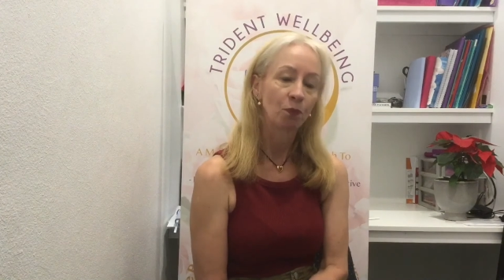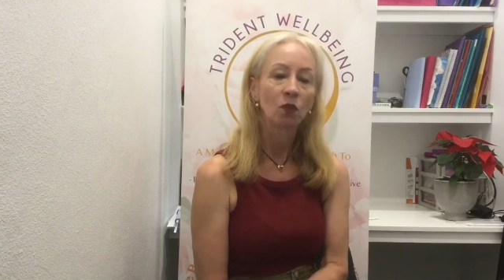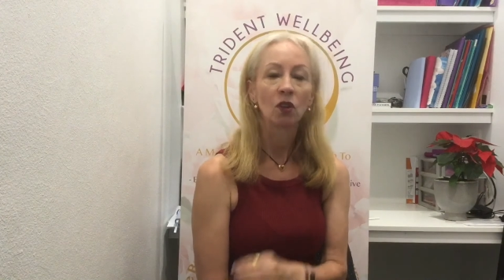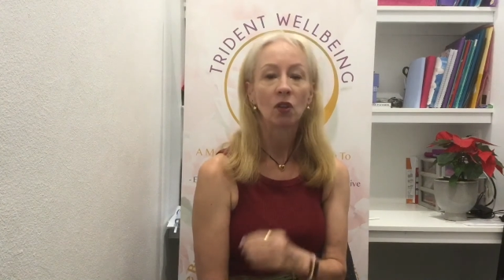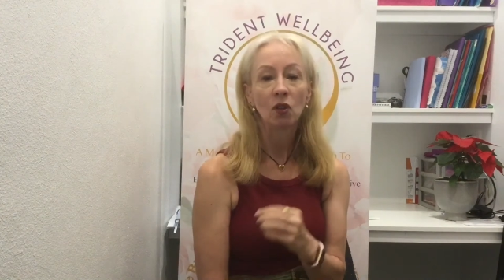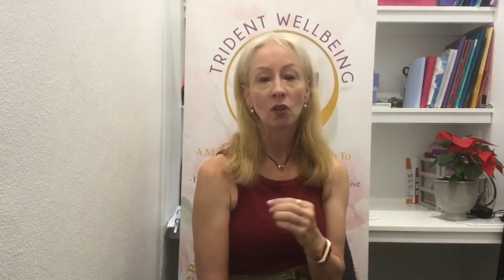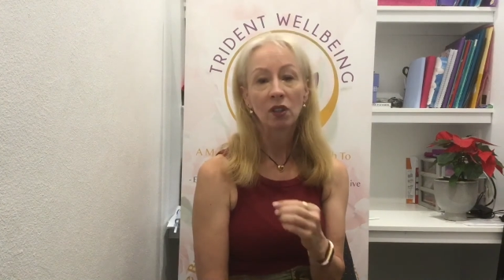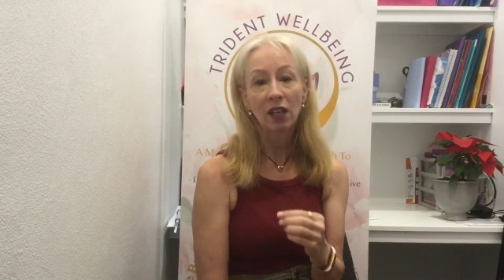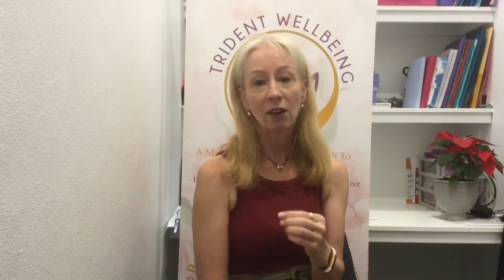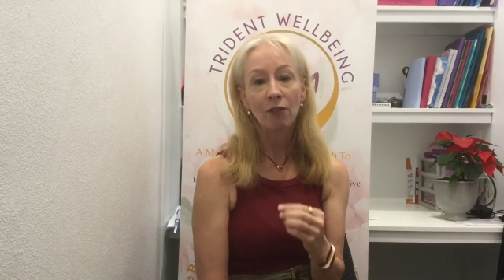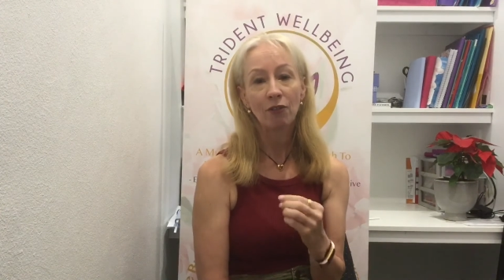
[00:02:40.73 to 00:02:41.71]
Your
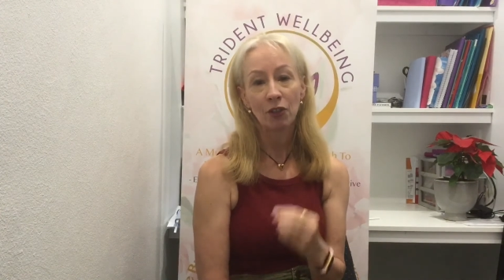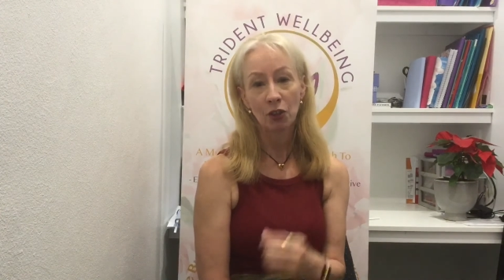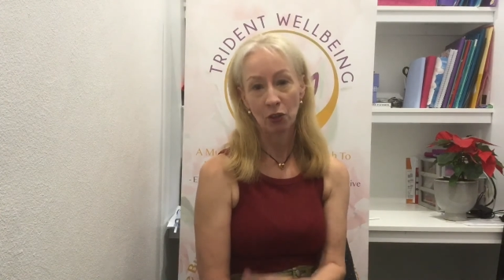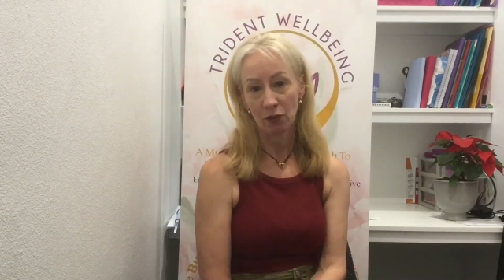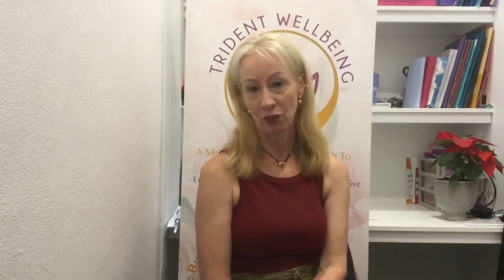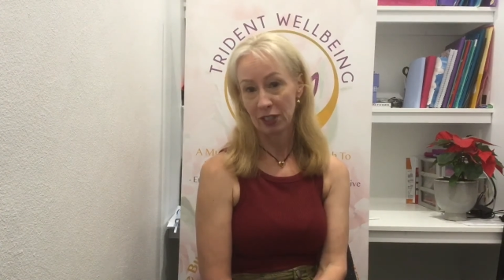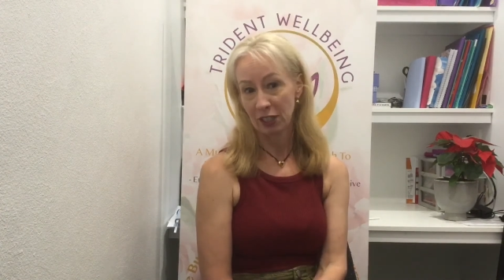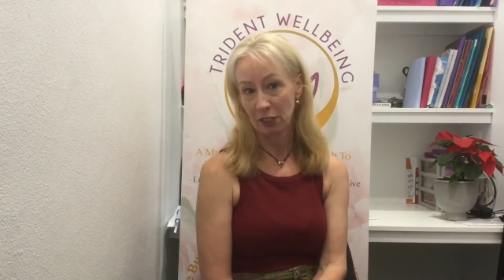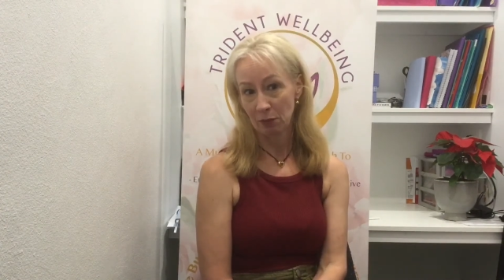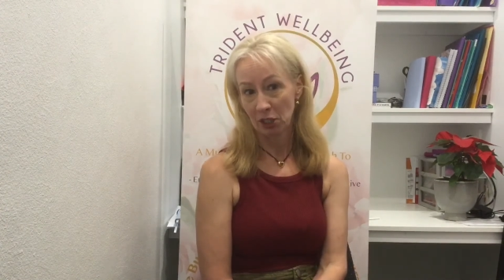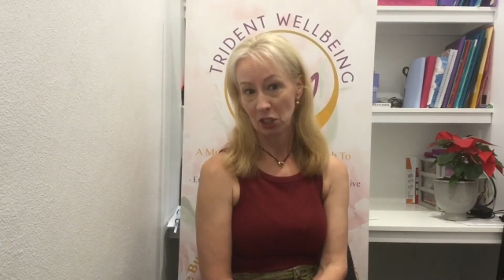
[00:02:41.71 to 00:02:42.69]
love for your girlfriend has
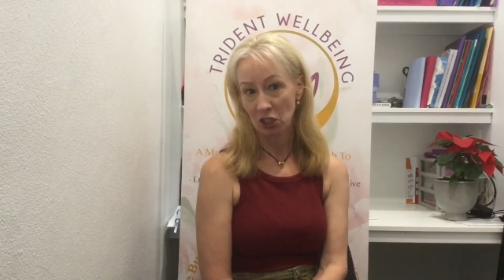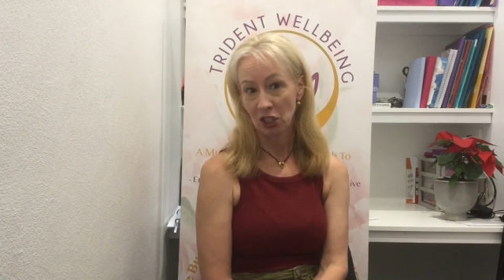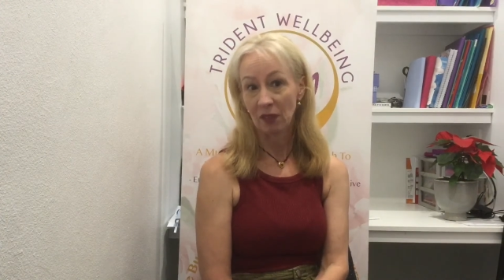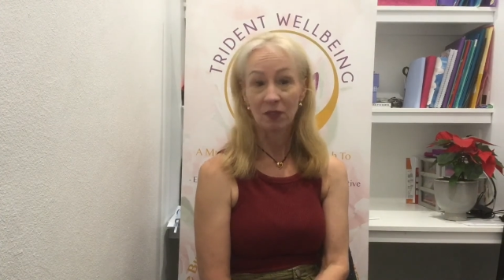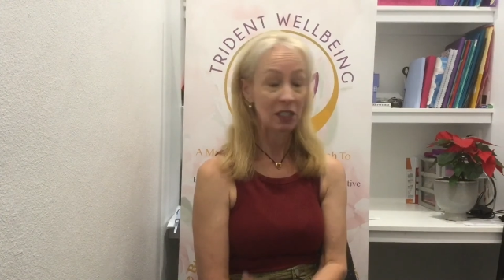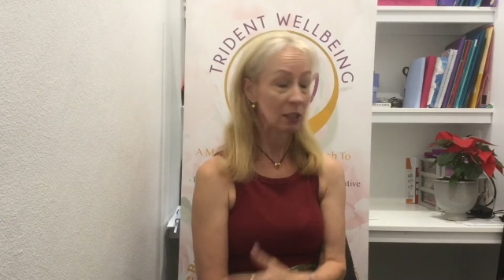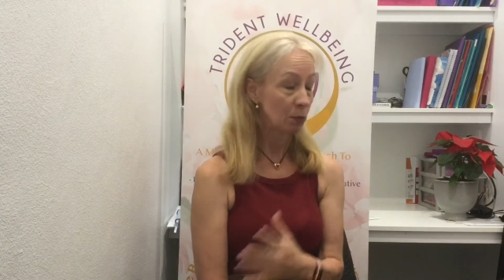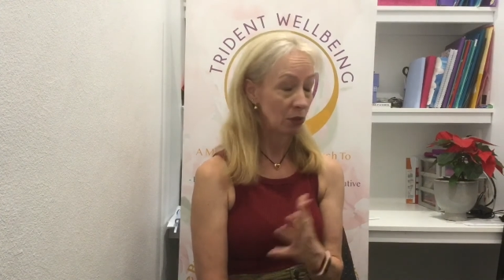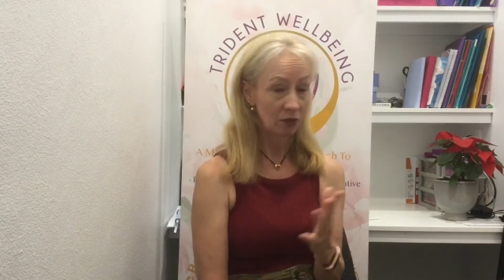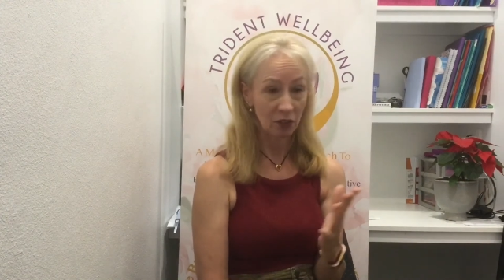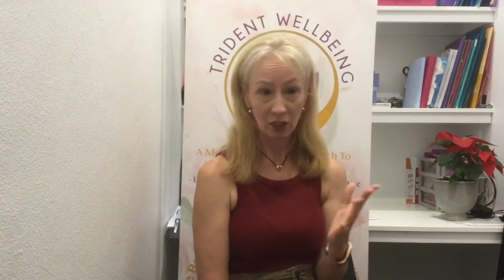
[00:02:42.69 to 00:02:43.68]
diminished. This is
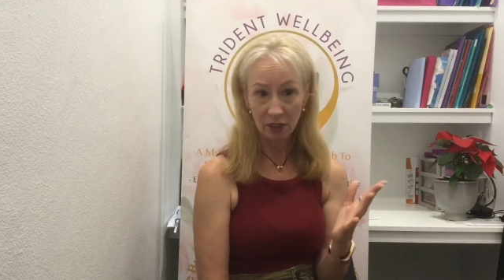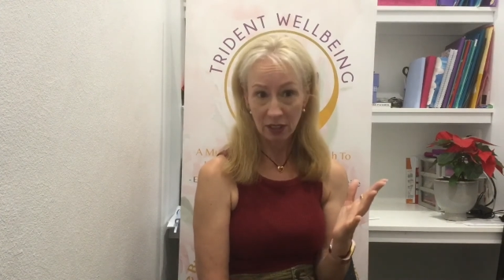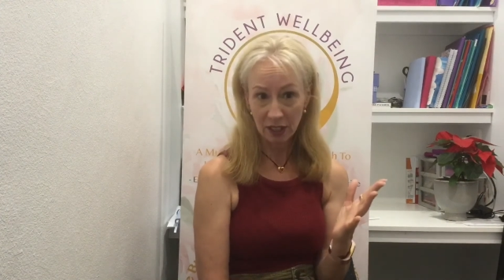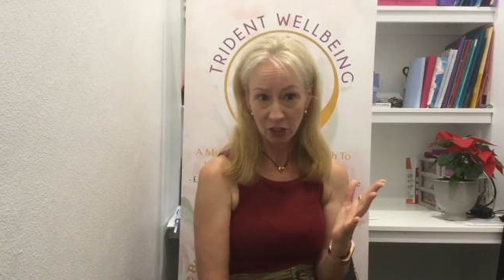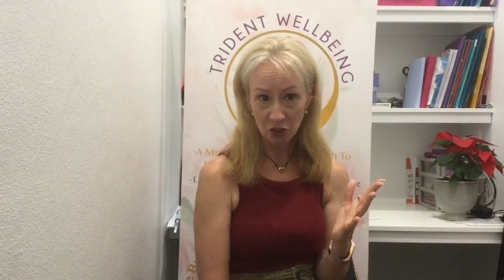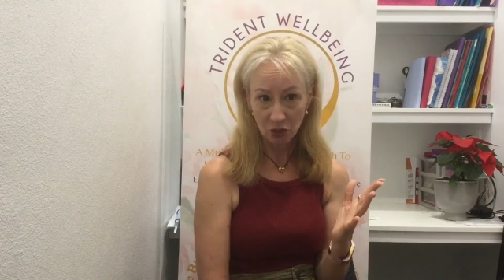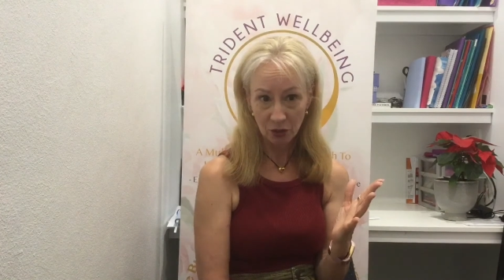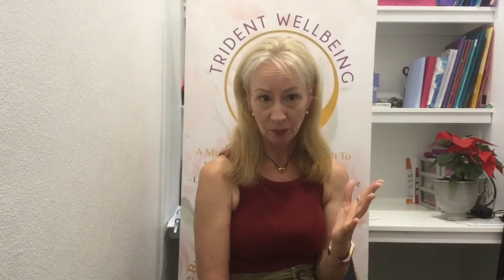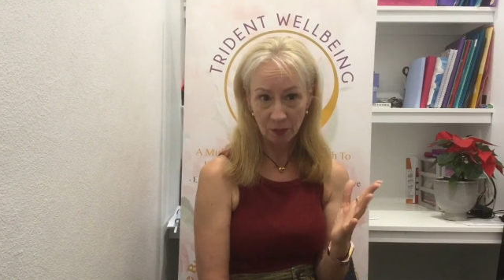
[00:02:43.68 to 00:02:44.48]
perfectly natural.